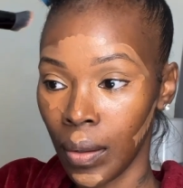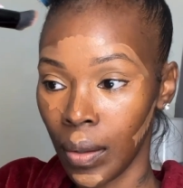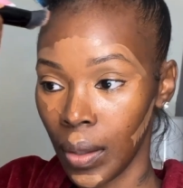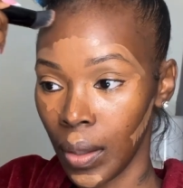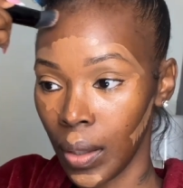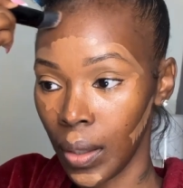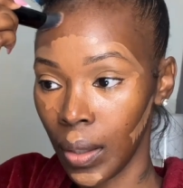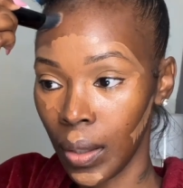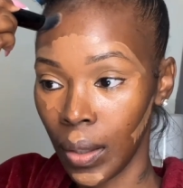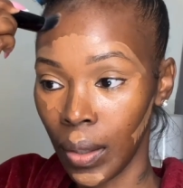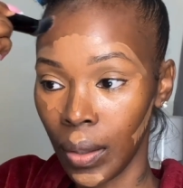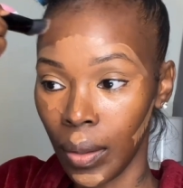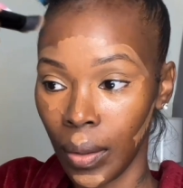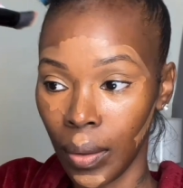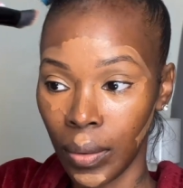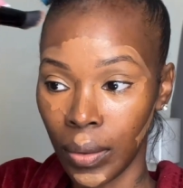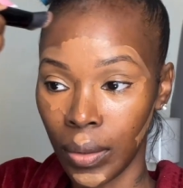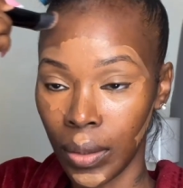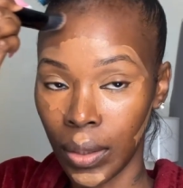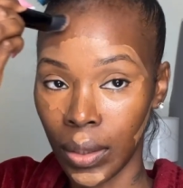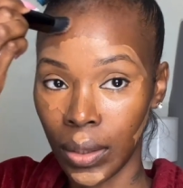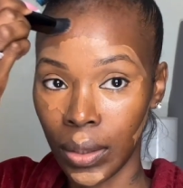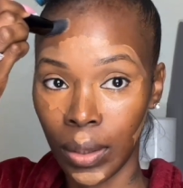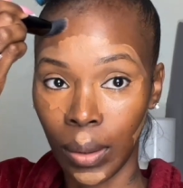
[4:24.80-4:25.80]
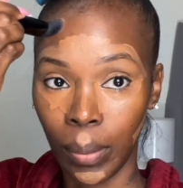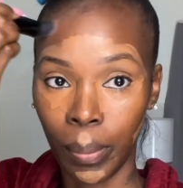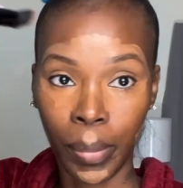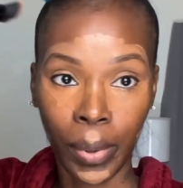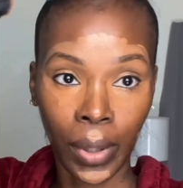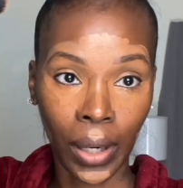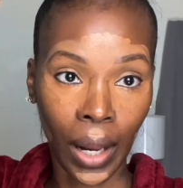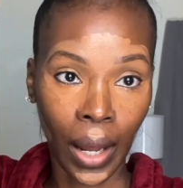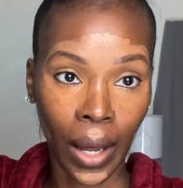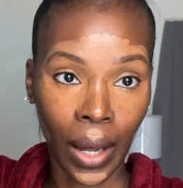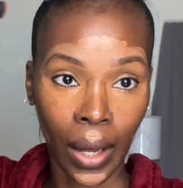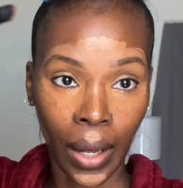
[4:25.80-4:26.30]
and just
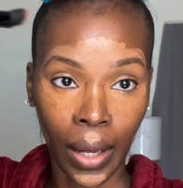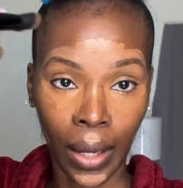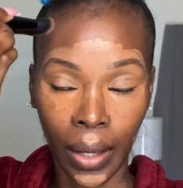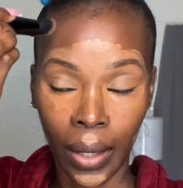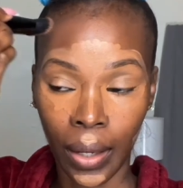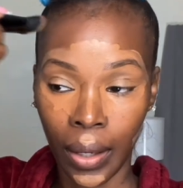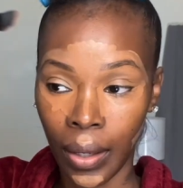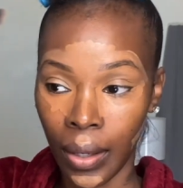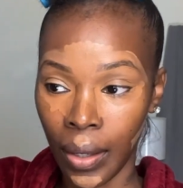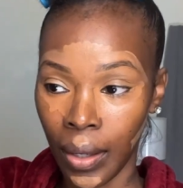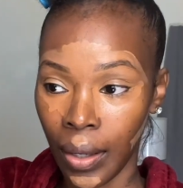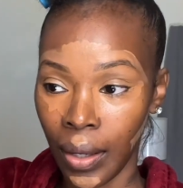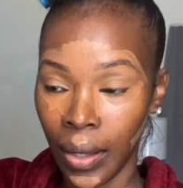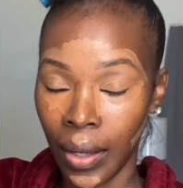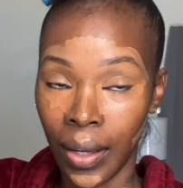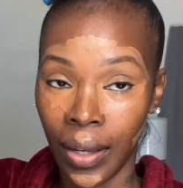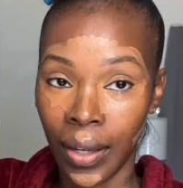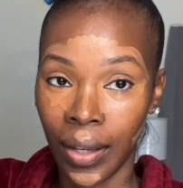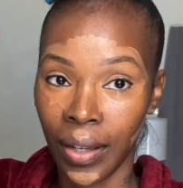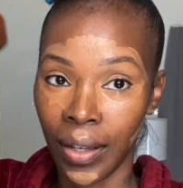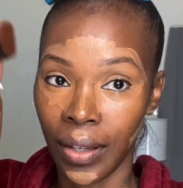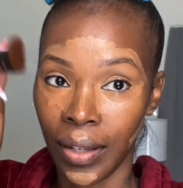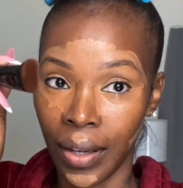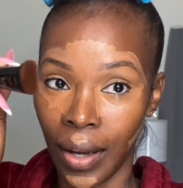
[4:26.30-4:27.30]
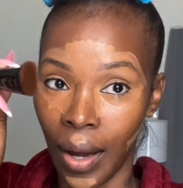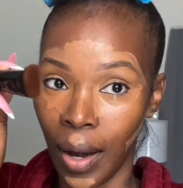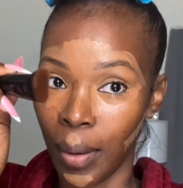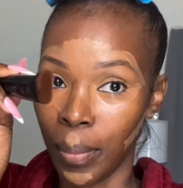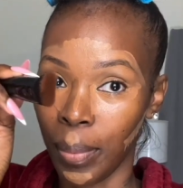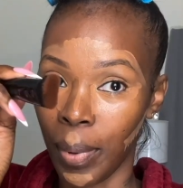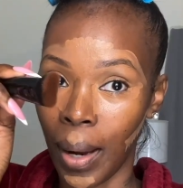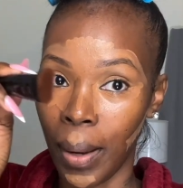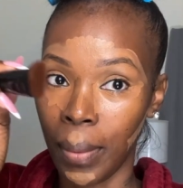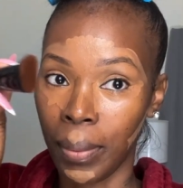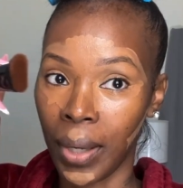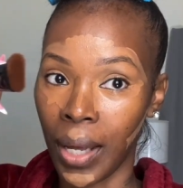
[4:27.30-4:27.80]
apply. Y'all
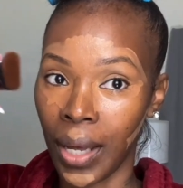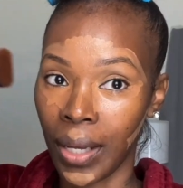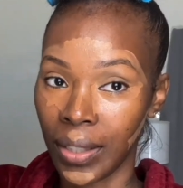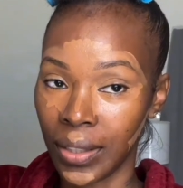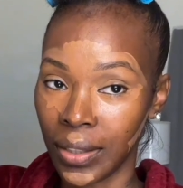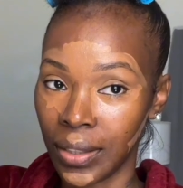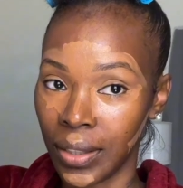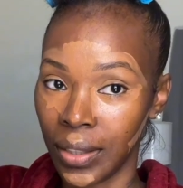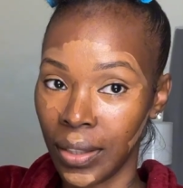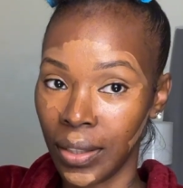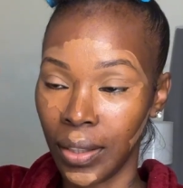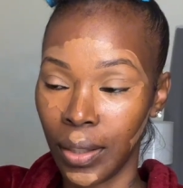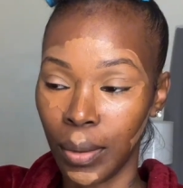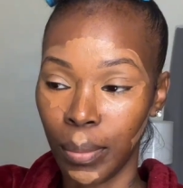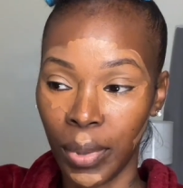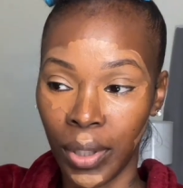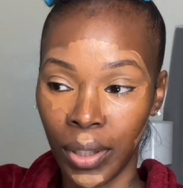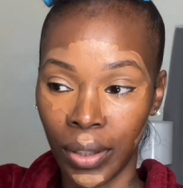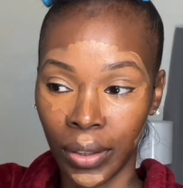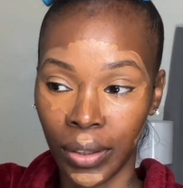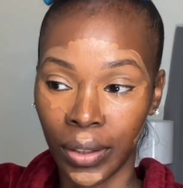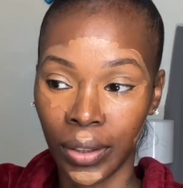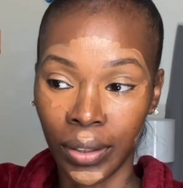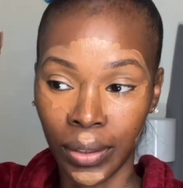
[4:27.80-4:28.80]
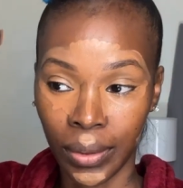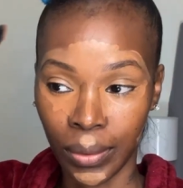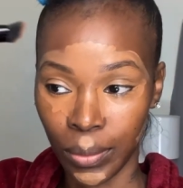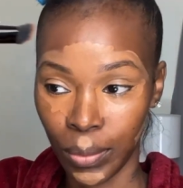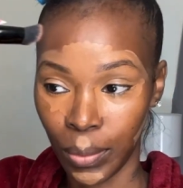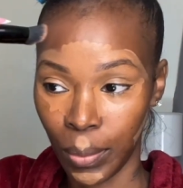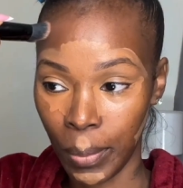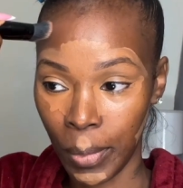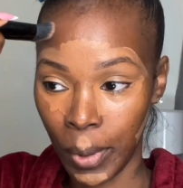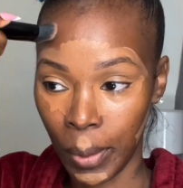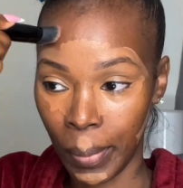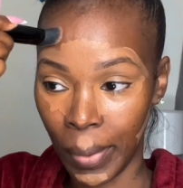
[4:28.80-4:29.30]
probably can't see it because
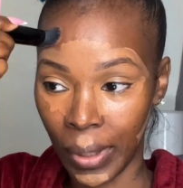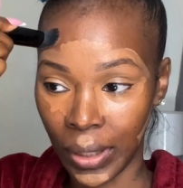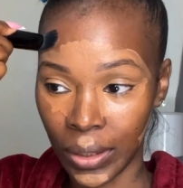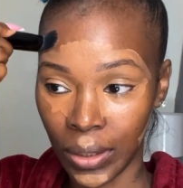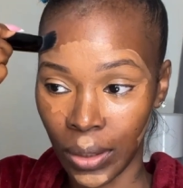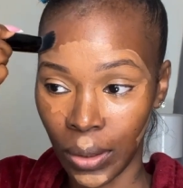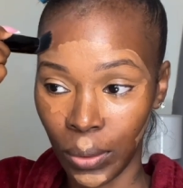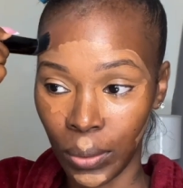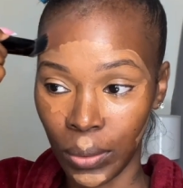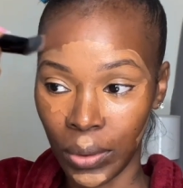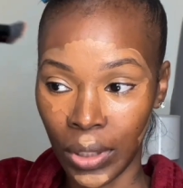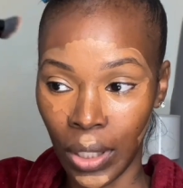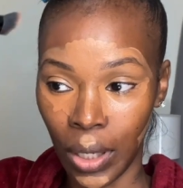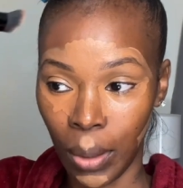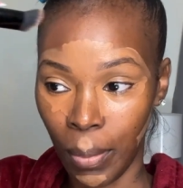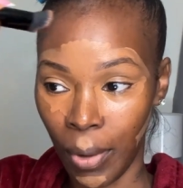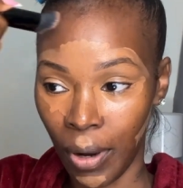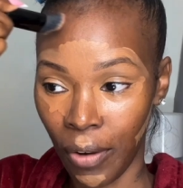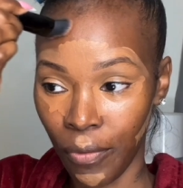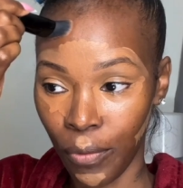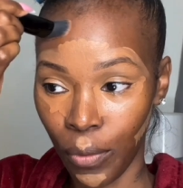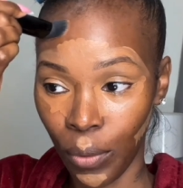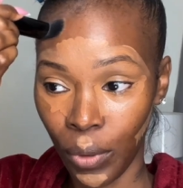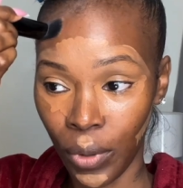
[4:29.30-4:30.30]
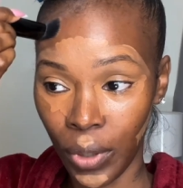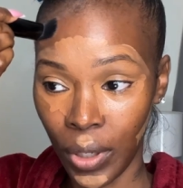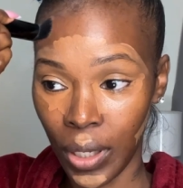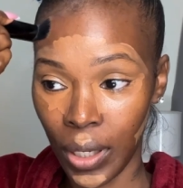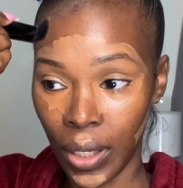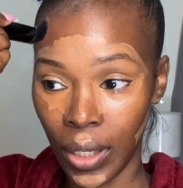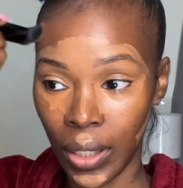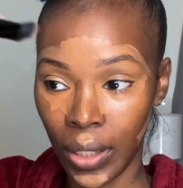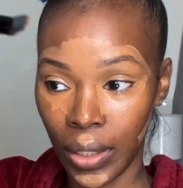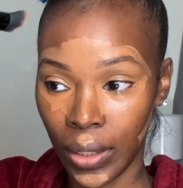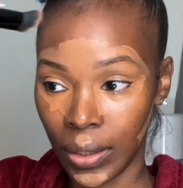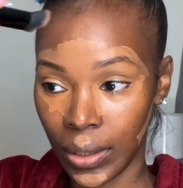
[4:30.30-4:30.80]
remember I told y'all my
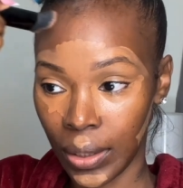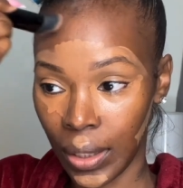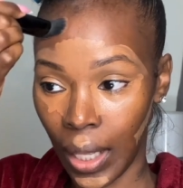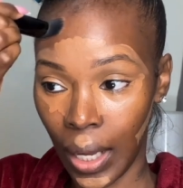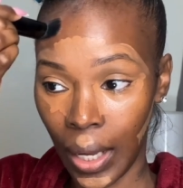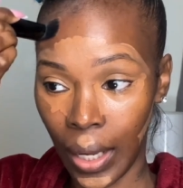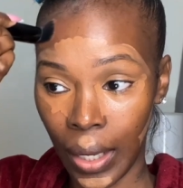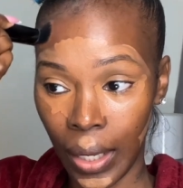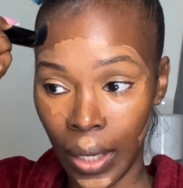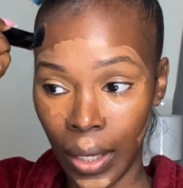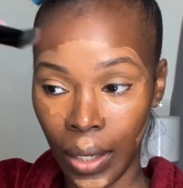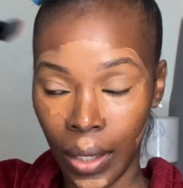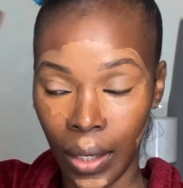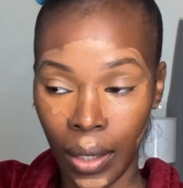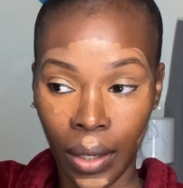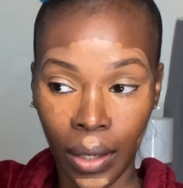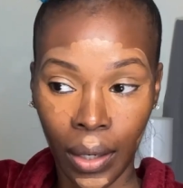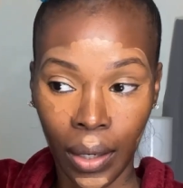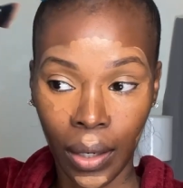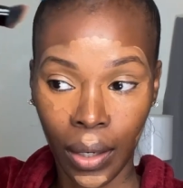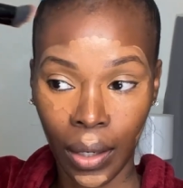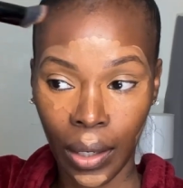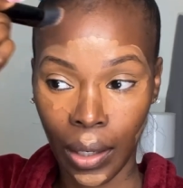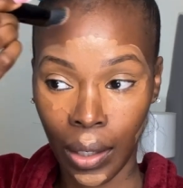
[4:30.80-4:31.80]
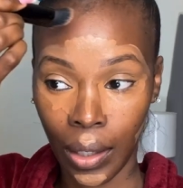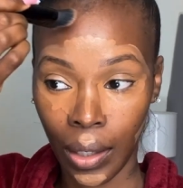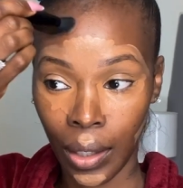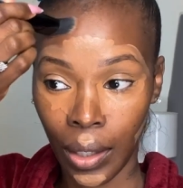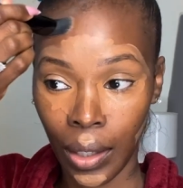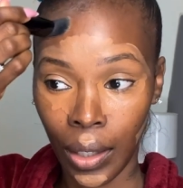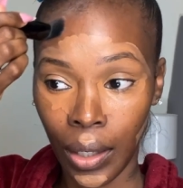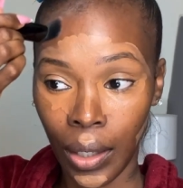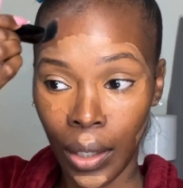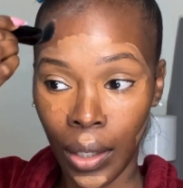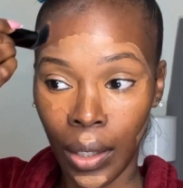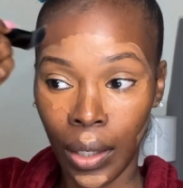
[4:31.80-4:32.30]
forehead is like
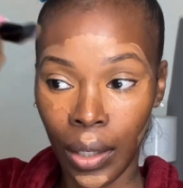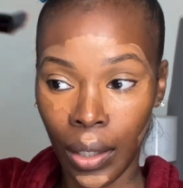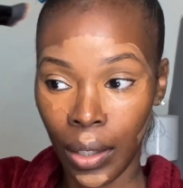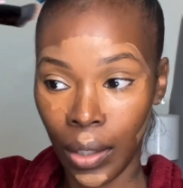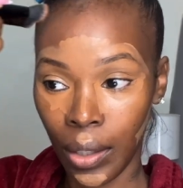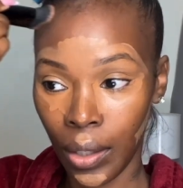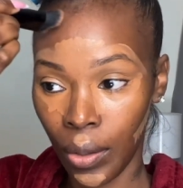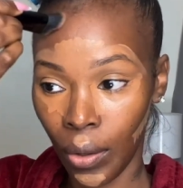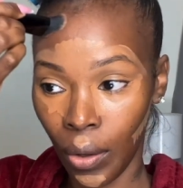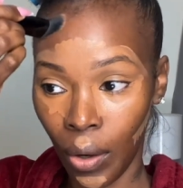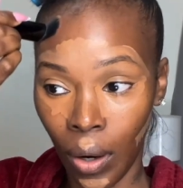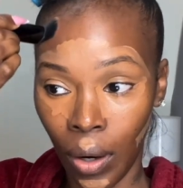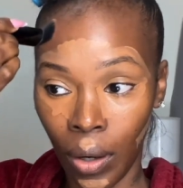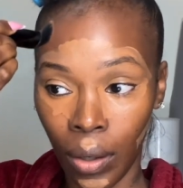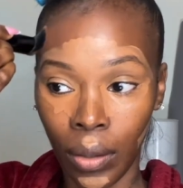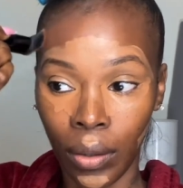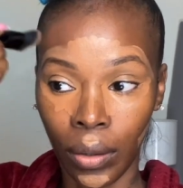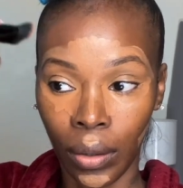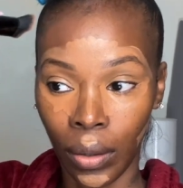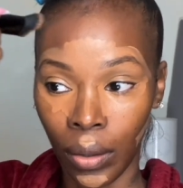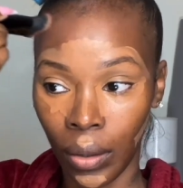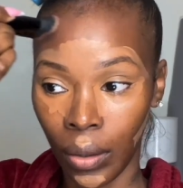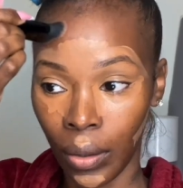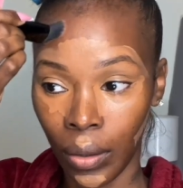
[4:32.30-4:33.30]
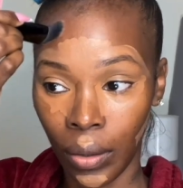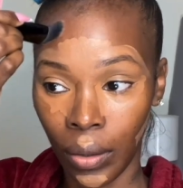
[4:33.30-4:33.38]
darker